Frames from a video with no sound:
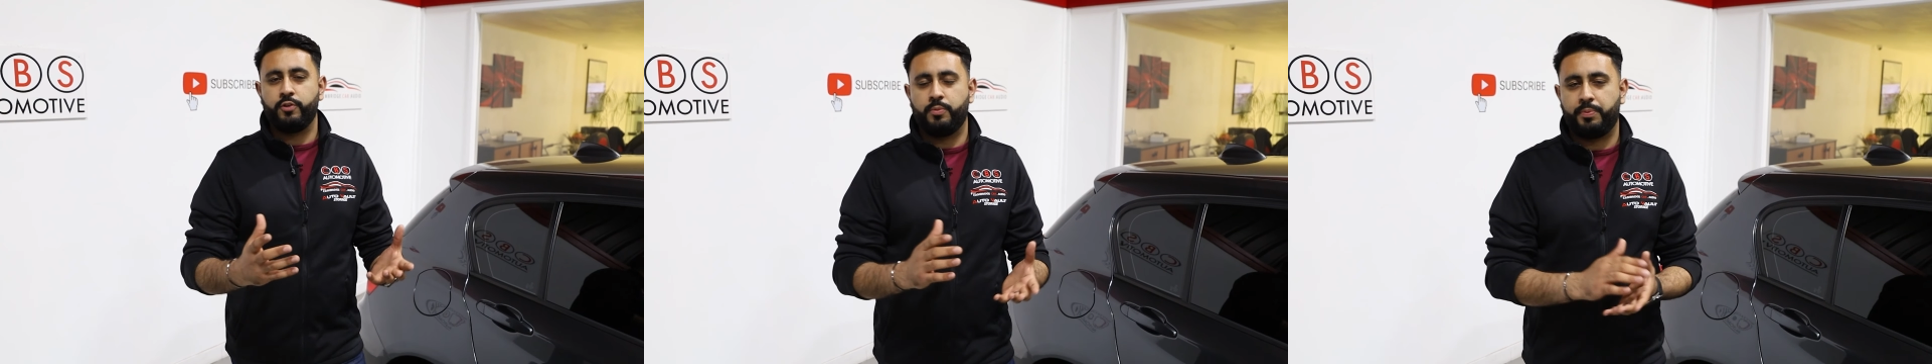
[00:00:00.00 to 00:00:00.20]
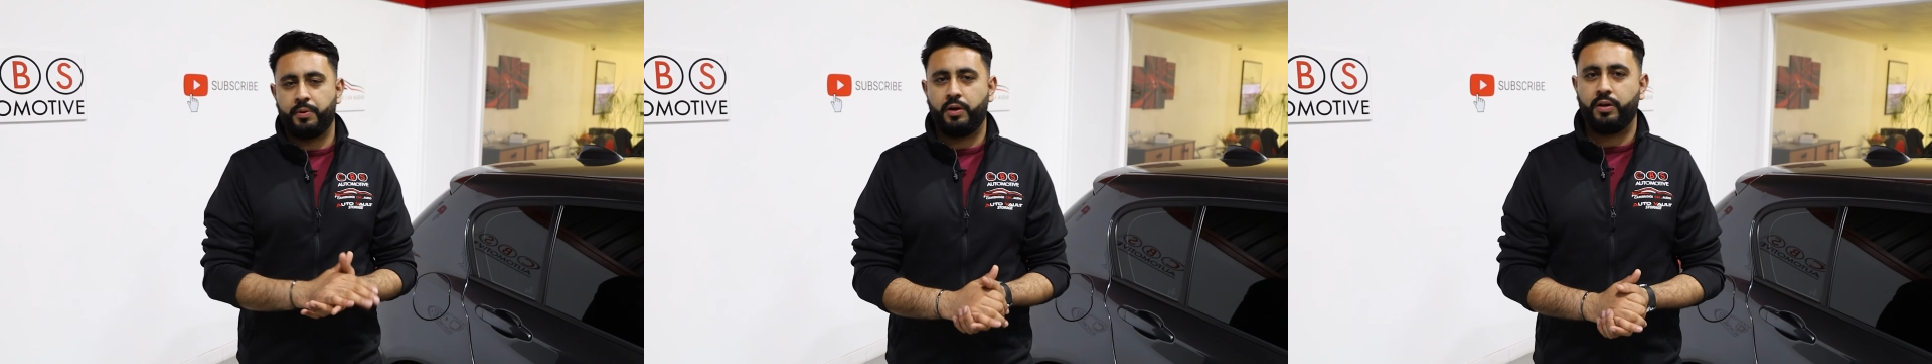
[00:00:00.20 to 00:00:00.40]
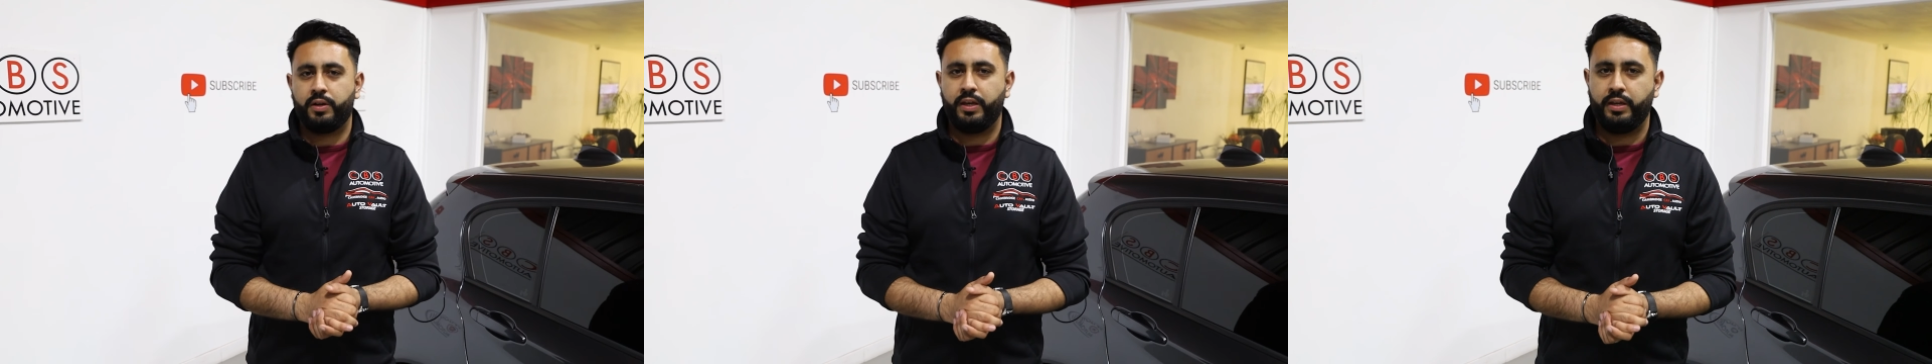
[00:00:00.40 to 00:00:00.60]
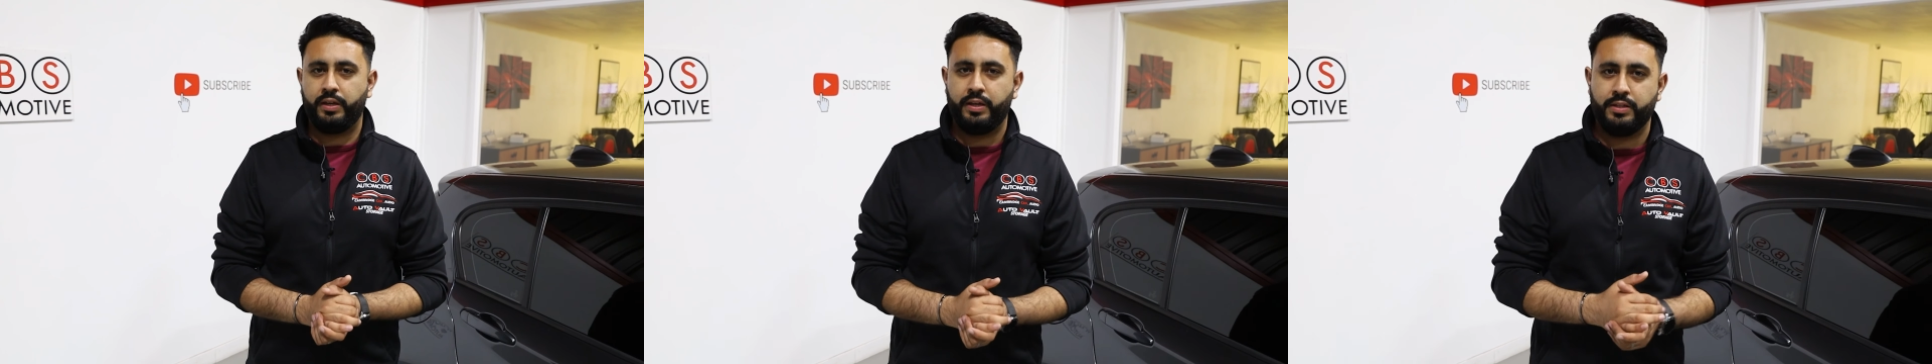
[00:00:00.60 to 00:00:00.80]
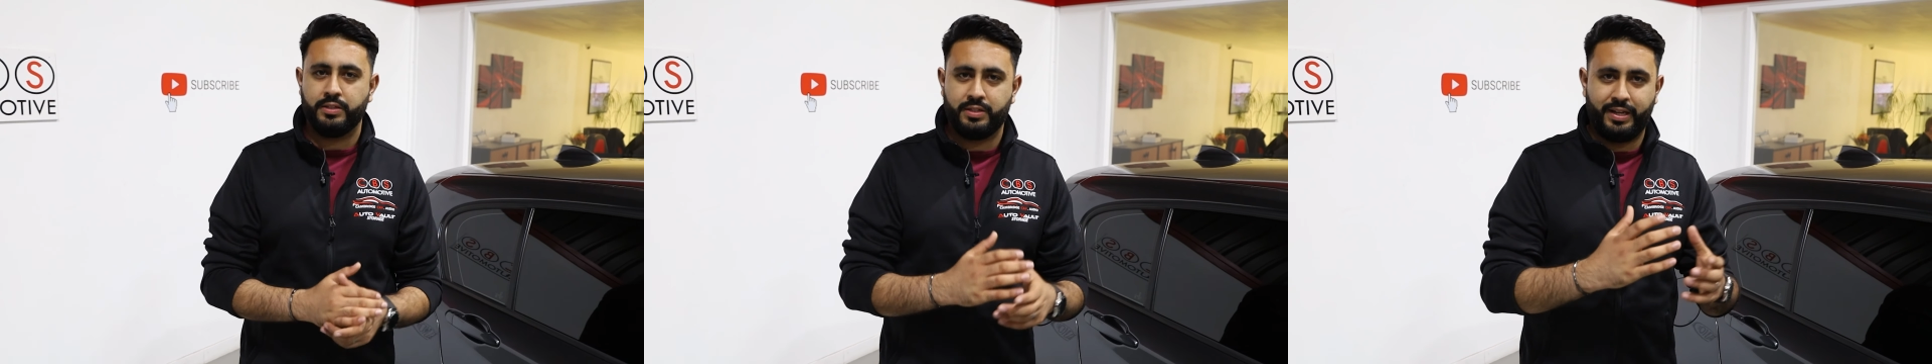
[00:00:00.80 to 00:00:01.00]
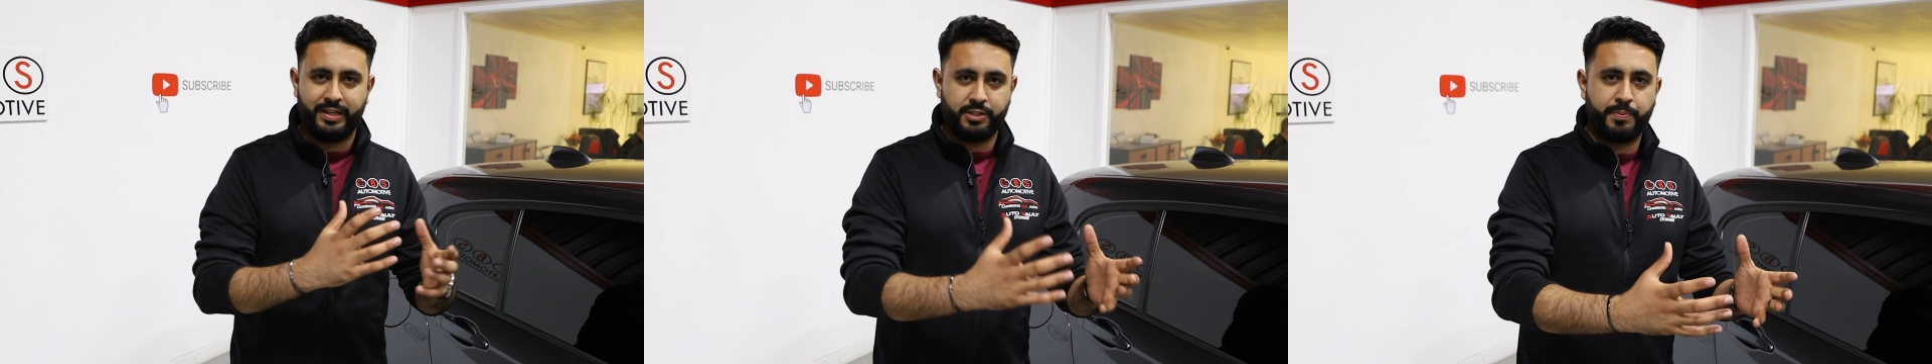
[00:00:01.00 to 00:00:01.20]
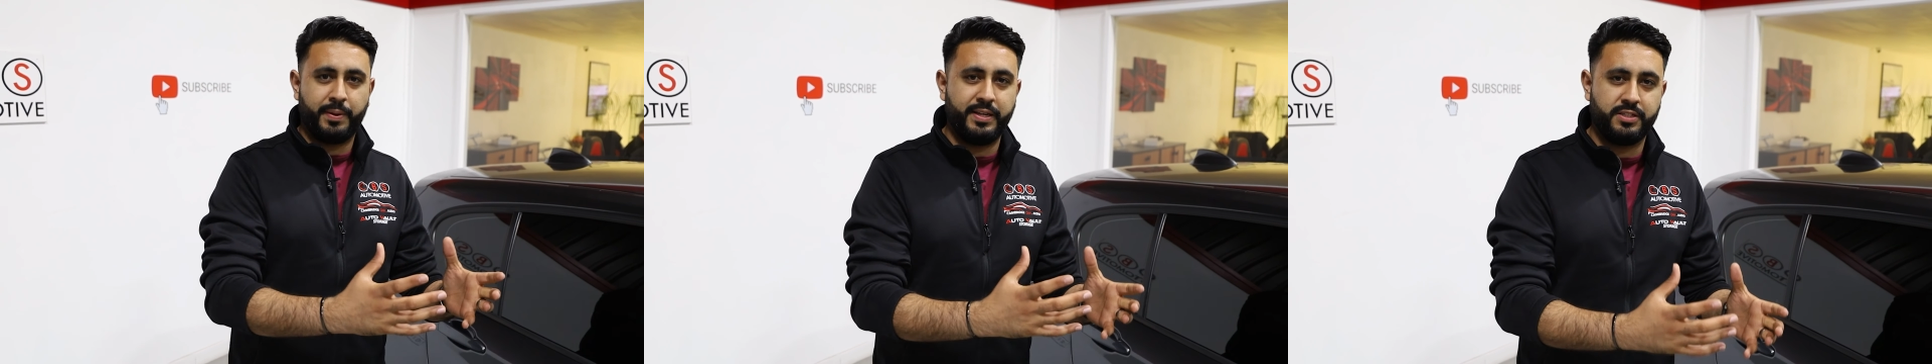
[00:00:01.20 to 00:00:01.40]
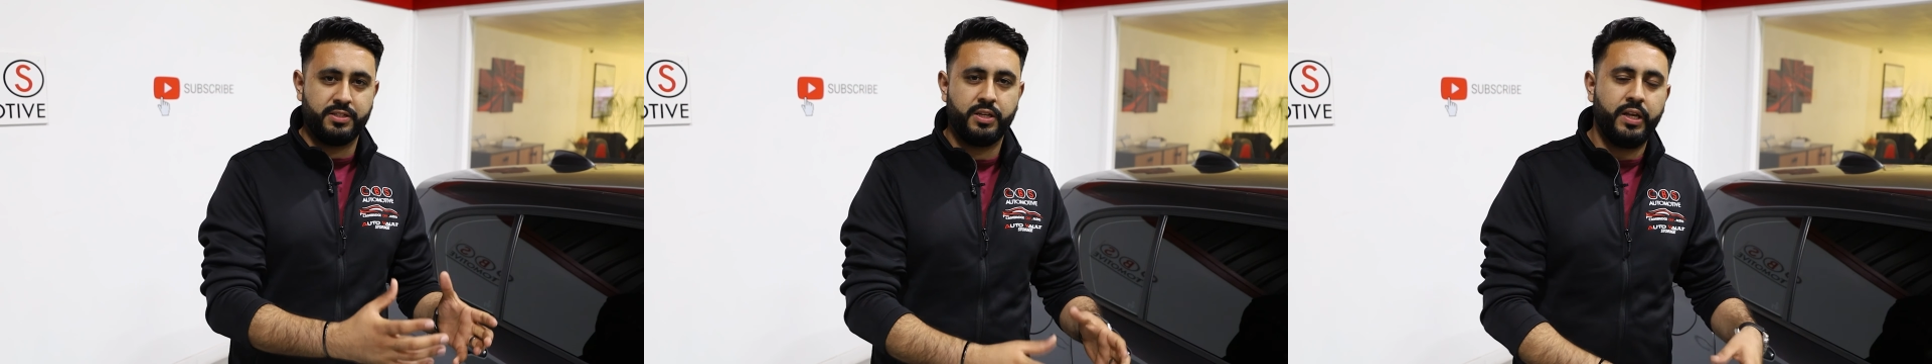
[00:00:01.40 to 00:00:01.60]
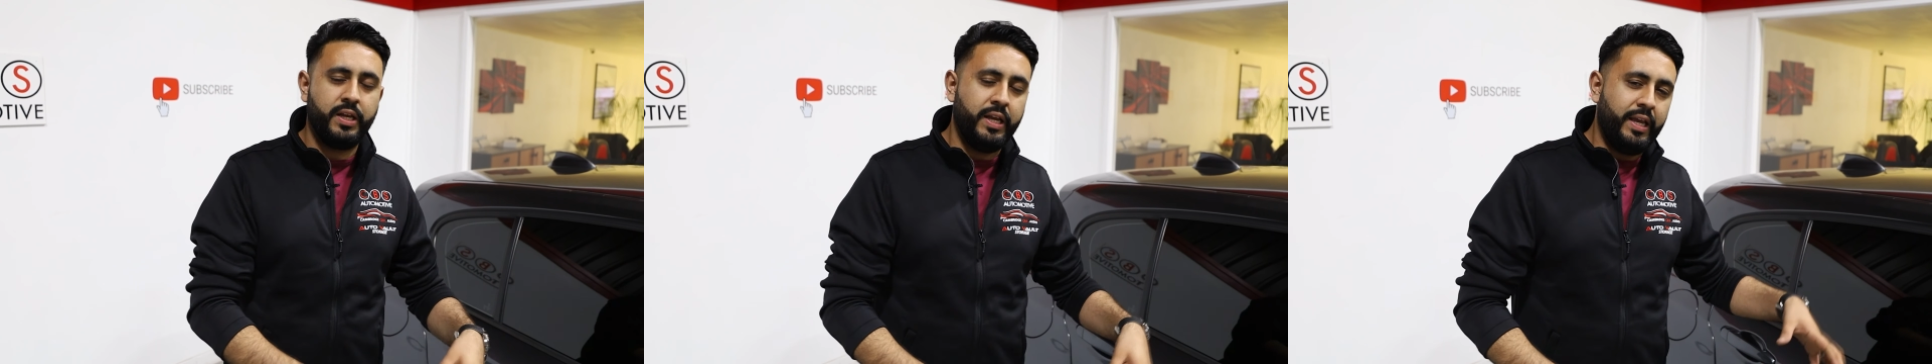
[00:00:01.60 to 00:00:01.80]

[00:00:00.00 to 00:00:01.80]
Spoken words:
you're parking into that space.